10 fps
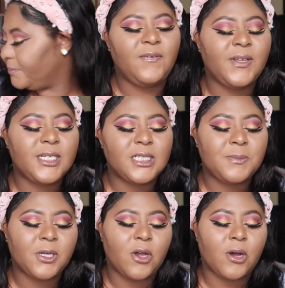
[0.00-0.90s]
I finished
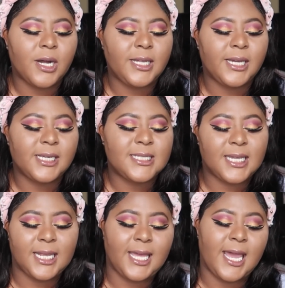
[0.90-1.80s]
up the Garnier
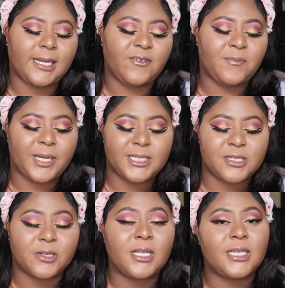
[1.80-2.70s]
Skin Active
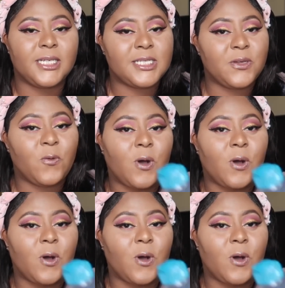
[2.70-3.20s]
Micellar Cleansing